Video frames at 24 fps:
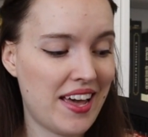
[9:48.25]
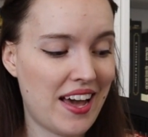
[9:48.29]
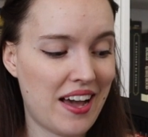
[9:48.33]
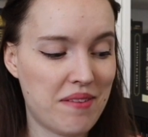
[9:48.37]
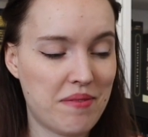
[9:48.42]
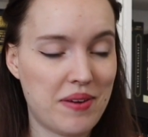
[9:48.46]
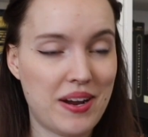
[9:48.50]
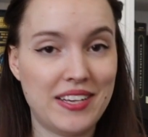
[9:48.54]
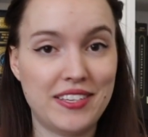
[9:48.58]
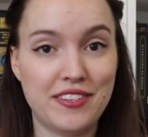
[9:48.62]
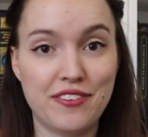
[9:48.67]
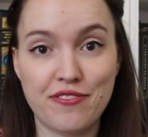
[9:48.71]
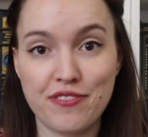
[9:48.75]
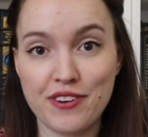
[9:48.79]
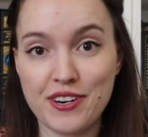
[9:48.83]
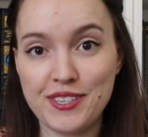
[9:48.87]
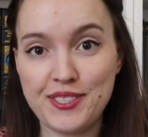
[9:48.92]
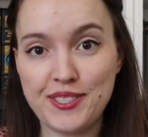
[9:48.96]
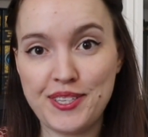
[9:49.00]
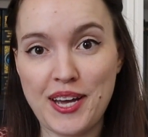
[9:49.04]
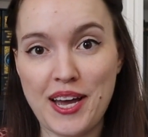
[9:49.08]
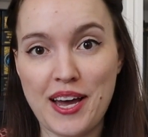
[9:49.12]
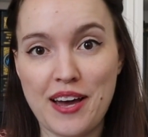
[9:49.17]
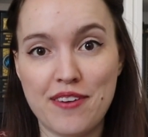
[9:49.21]
I read the
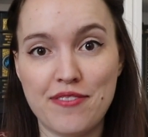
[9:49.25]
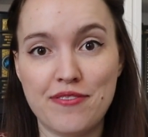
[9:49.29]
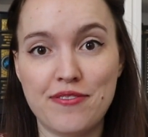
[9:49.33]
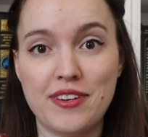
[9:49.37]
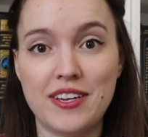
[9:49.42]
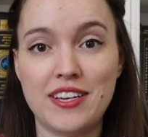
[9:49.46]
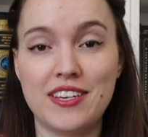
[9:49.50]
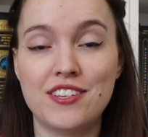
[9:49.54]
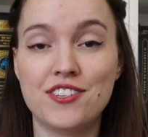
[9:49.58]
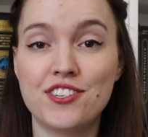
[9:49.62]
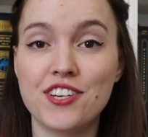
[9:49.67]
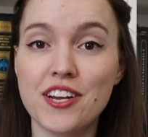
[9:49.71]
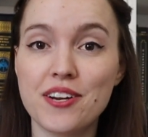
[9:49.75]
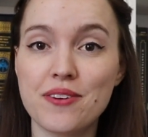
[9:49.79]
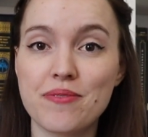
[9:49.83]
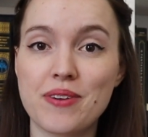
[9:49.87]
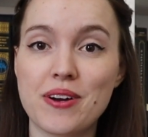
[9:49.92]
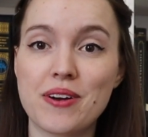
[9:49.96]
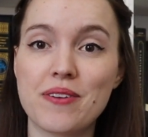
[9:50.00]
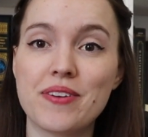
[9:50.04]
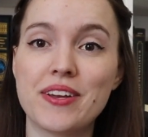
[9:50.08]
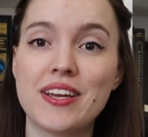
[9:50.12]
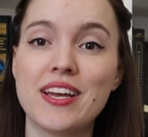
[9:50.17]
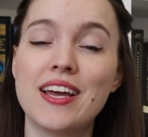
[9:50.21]
first half in
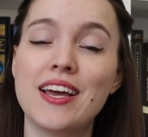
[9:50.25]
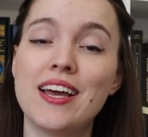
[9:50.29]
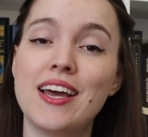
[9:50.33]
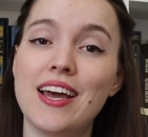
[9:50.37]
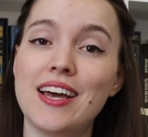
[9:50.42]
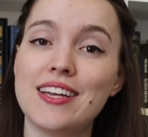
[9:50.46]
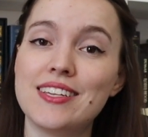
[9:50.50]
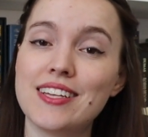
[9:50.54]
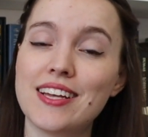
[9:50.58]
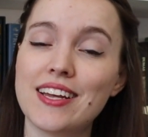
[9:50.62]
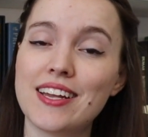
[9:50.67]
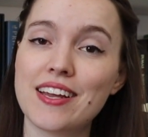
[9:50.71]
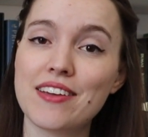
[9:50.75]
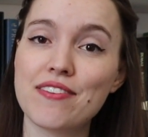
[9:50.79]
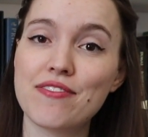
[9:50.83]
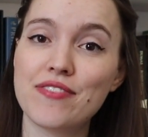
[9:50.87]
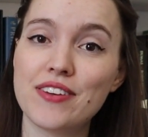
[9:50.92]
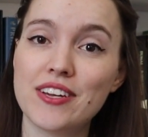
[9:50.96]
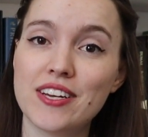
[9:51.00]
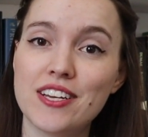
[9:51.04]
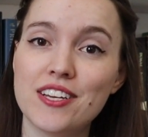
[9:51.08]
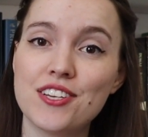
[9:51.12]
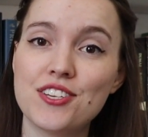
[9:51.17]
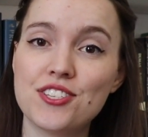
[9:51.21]
January, and then I
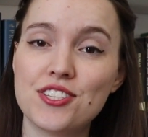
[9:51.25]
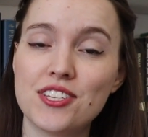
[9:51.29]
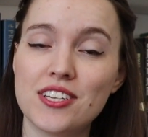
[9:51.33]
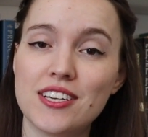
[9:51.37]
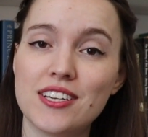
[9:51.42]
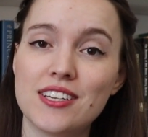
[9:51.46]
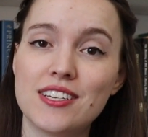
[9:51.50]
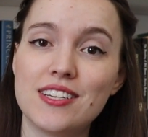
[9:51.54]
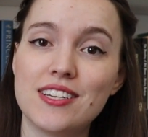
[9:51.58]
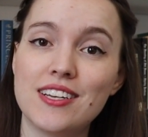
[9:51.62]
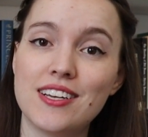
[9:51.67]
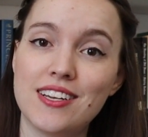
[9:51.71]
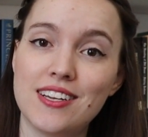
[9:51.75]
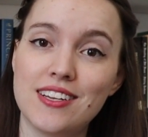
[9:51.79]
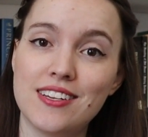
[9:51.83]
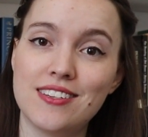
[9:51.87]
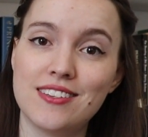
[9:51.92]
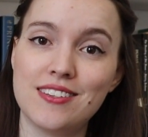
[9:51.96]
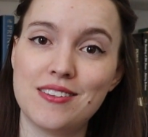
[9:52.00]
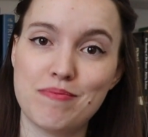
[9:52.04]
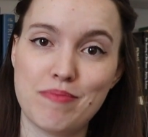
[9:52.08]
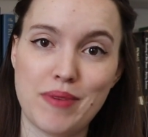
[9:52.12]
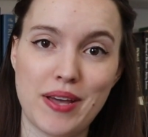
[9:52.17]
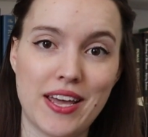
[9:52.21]
finished it
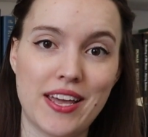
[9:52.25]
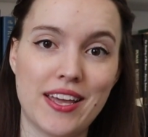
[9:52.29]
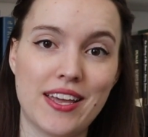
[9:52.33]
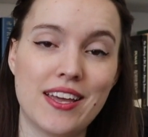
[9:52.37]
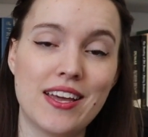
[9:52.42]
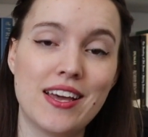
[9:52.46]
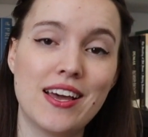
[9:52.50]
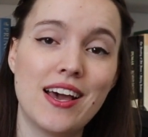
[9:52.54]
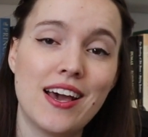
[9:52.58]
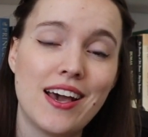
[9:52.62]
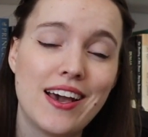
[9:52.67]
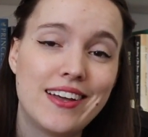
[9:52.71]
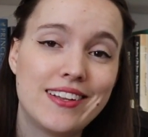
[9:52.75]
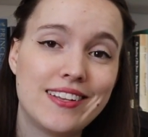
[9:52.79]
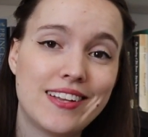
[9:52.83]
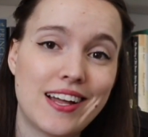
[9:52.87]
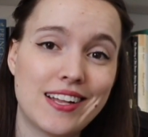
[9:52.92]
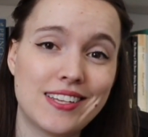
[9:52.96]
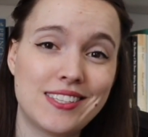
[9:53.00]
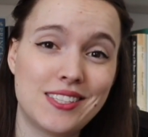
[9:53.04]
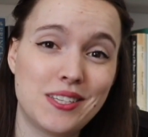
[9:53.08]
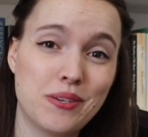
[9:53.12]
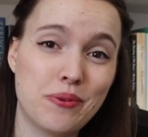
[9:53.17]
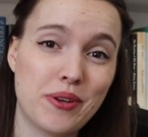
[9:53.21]
in May, and
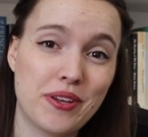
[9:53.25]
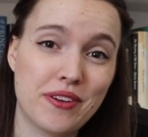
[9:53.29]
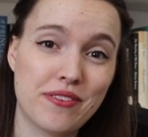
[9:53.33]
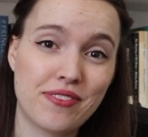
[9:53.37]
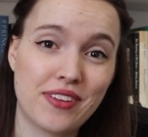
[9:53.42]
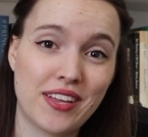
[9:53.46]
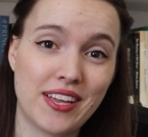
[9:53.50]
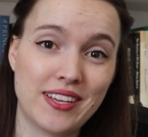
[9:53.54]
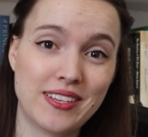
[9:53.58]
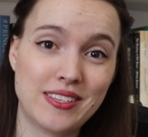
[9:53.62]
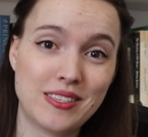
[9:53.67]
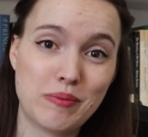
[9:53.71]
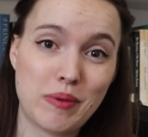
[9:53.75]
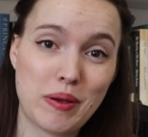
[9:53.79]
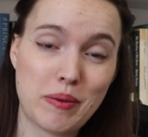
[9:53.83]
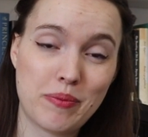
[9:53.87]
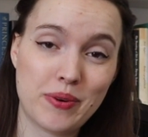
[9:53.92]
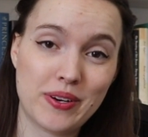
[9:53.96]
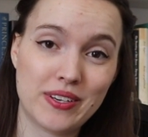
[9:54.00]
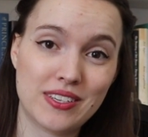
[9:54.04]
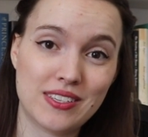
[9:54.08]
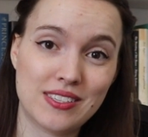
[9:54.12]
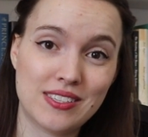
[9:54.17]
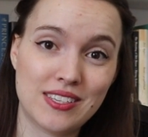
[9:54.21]
that's The Way of Kings by
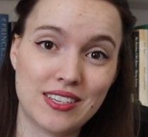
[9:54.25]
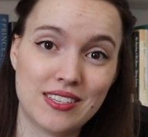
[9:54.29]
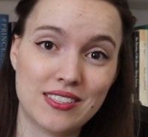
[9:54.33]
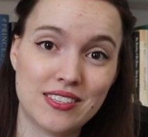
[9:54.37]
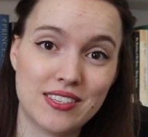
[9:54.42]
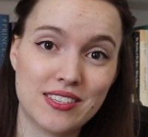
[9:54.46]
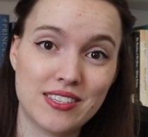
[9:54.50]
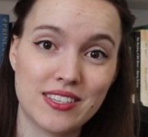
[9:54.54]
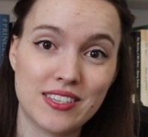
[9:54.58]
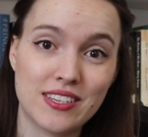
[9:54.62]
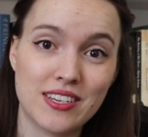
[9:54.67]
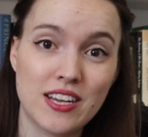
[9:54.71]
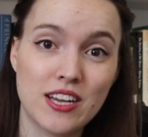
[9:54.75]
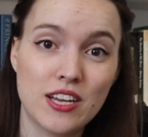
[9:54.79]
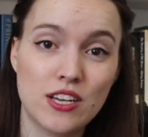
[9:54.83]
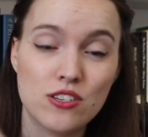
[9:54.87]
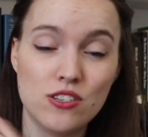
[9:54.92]
Brandon Sanderson.